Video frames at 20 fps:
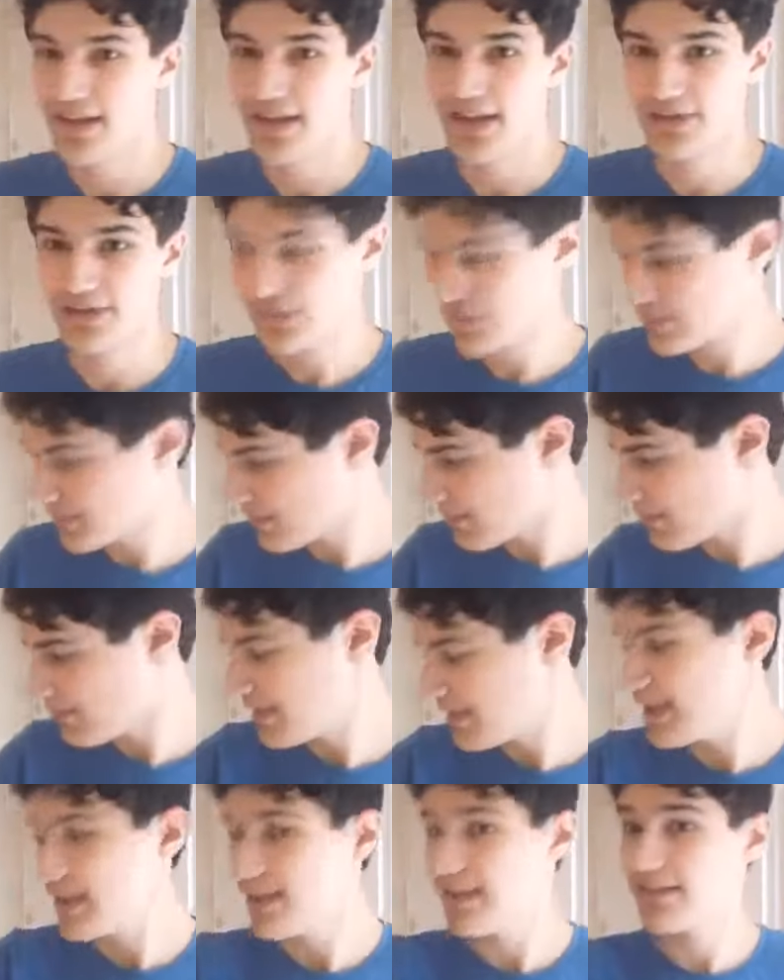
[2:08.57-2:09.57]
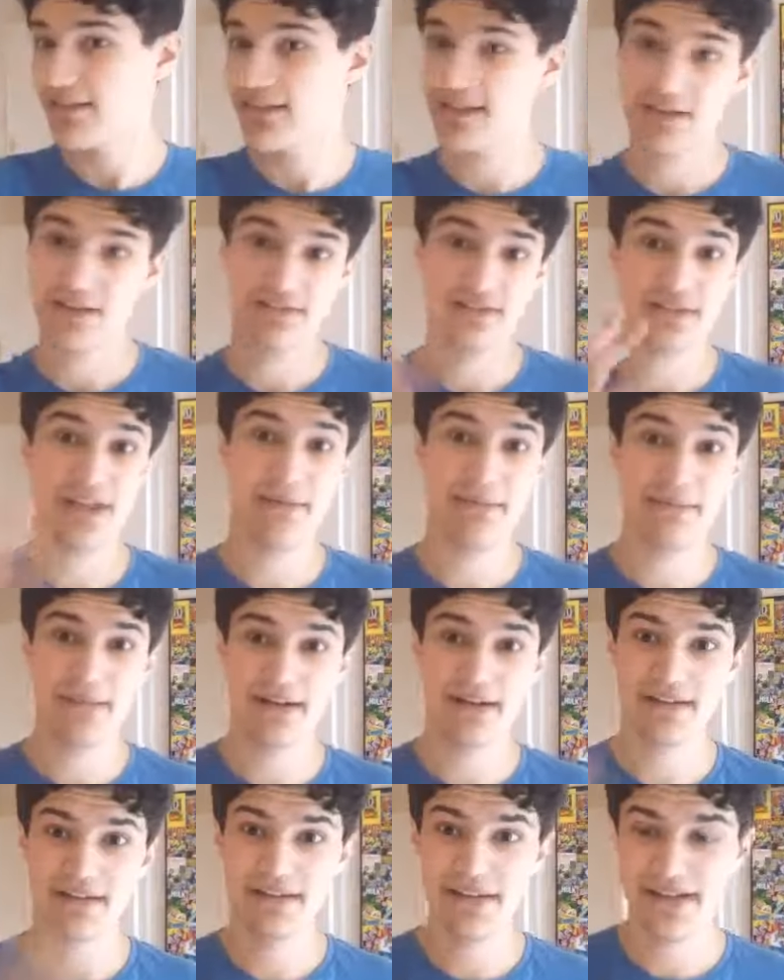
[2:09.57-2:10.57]
and just appears like a 10
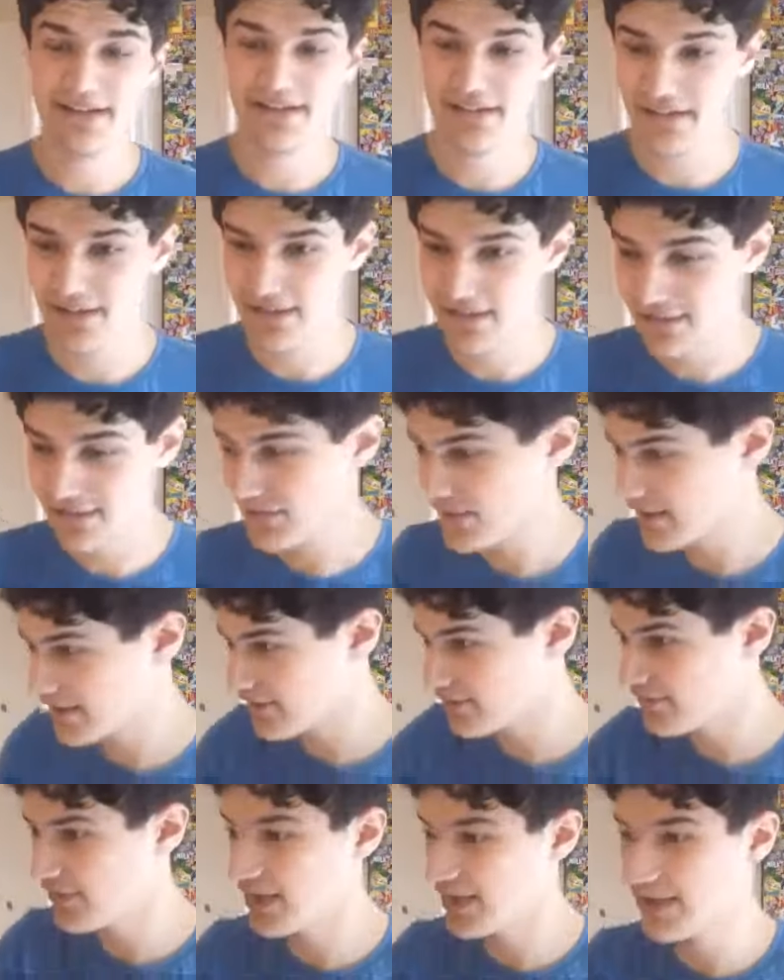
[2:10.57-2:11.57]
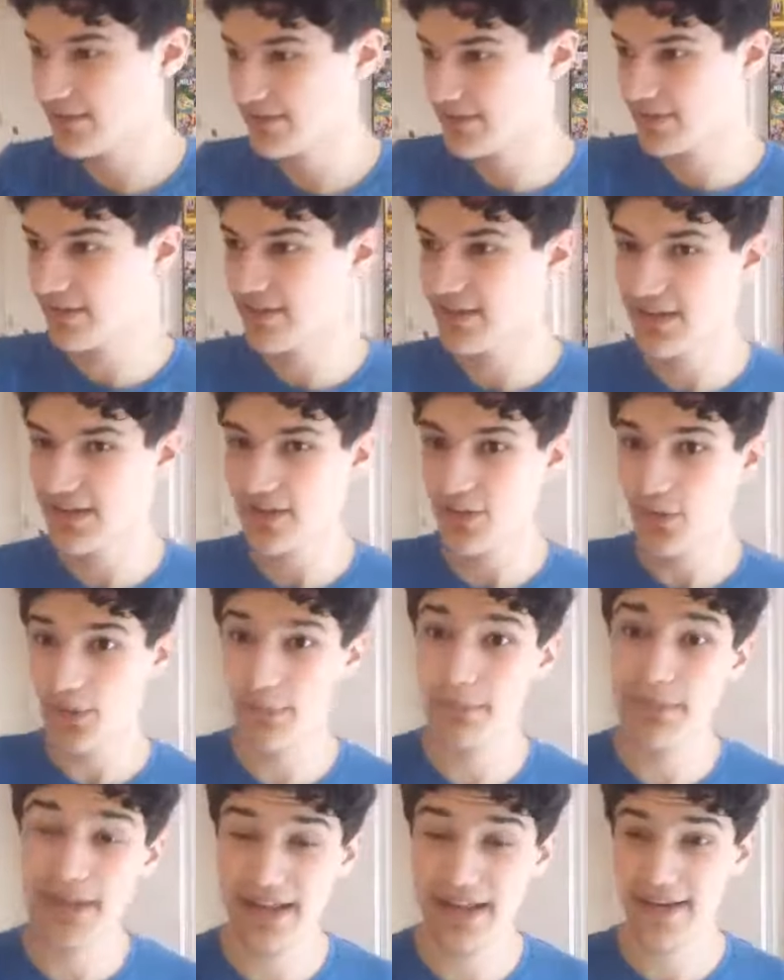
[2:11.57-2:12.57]
minutes later, like five to ten, well,
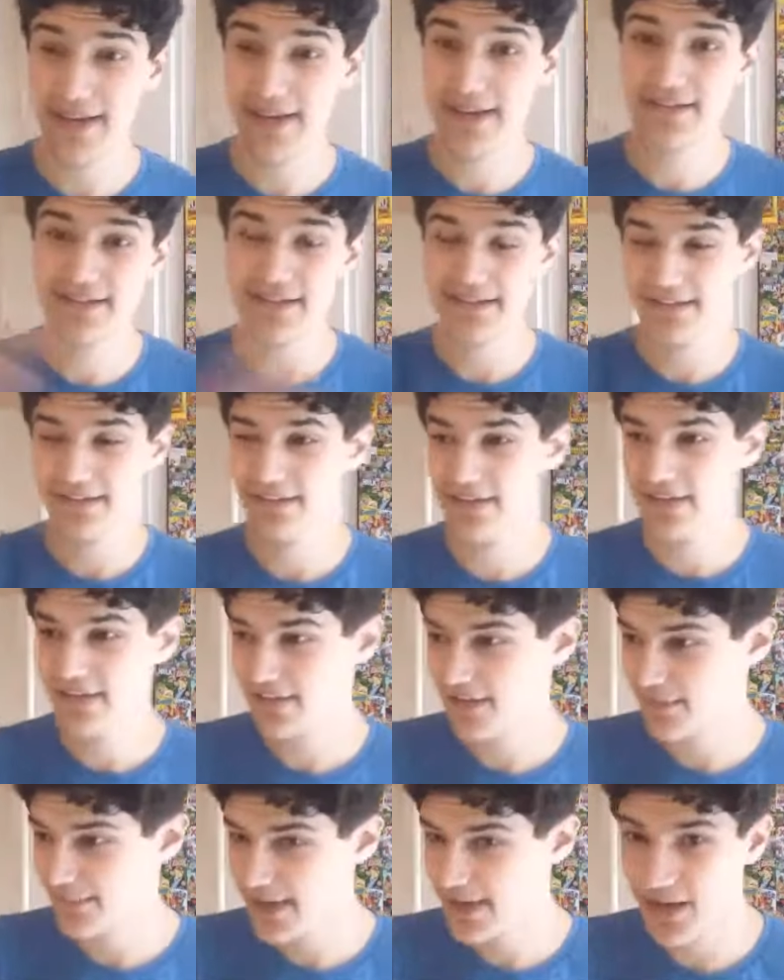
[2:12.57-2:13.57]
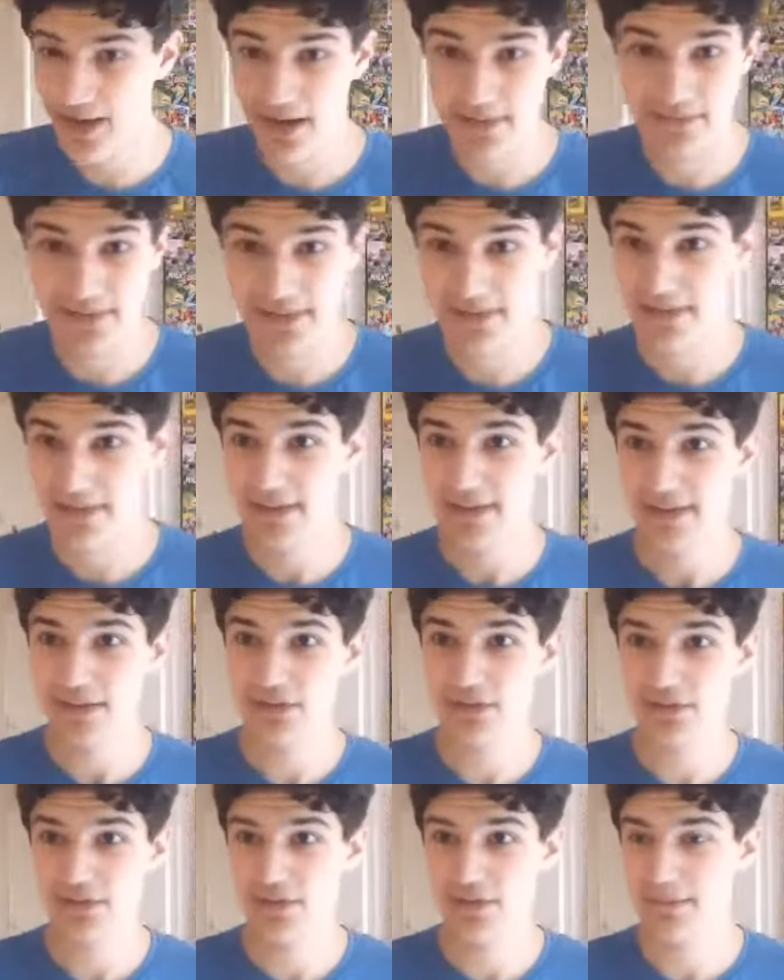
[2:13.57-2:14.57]
a minute later coming out. I think
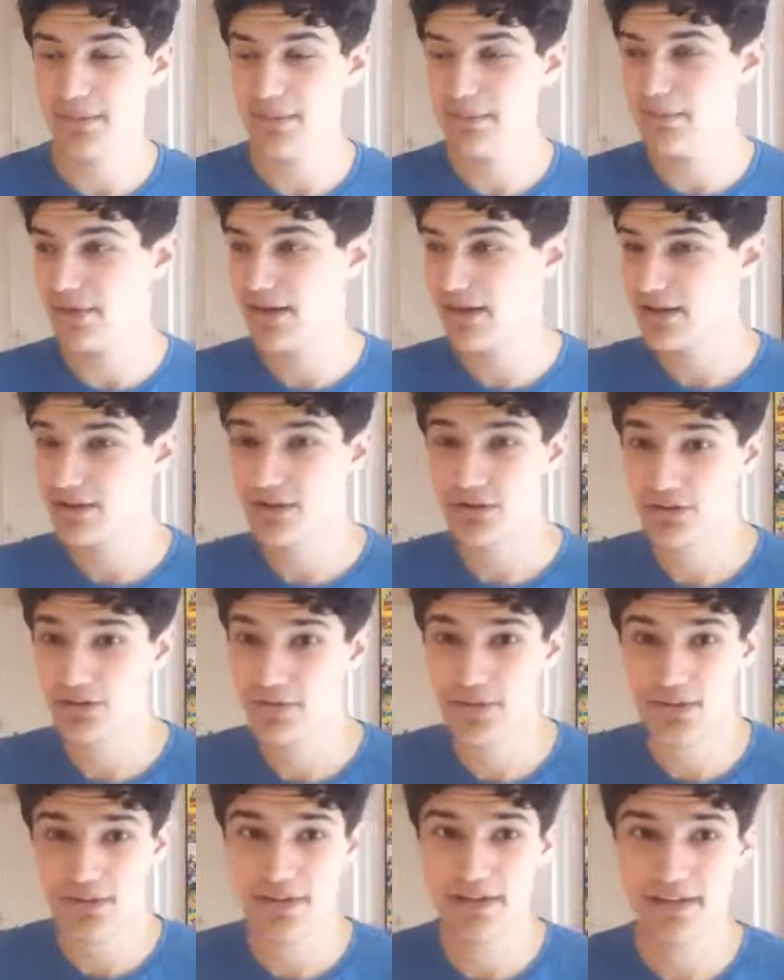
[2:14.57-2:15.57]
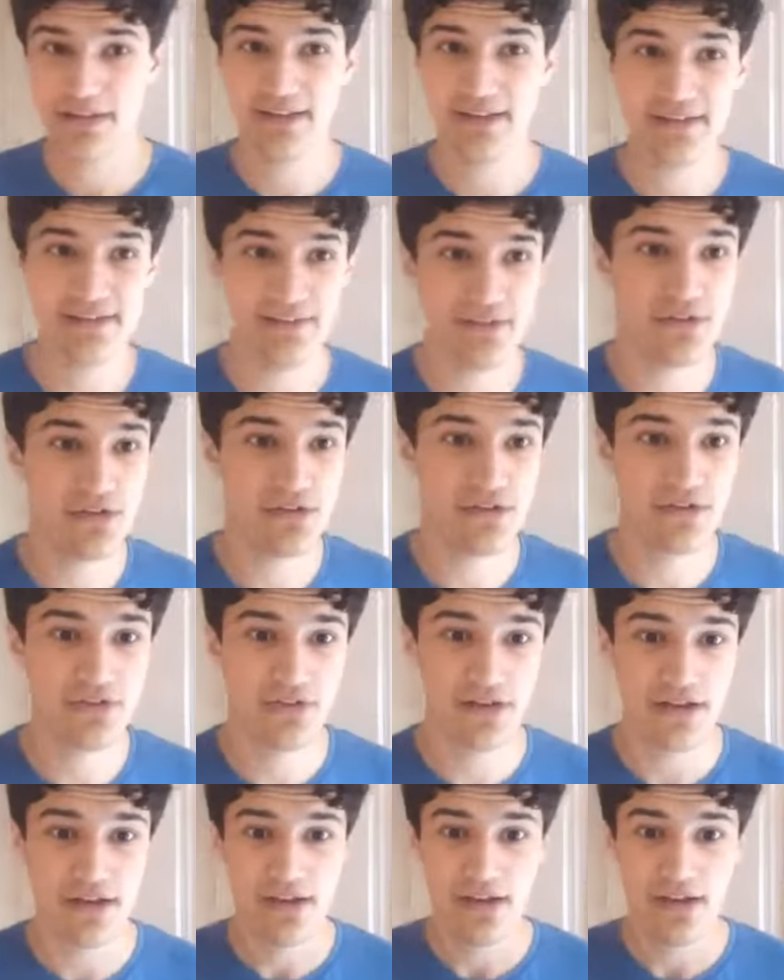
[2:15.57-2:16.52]
Dr. Emmett, Christopher Lloyd is just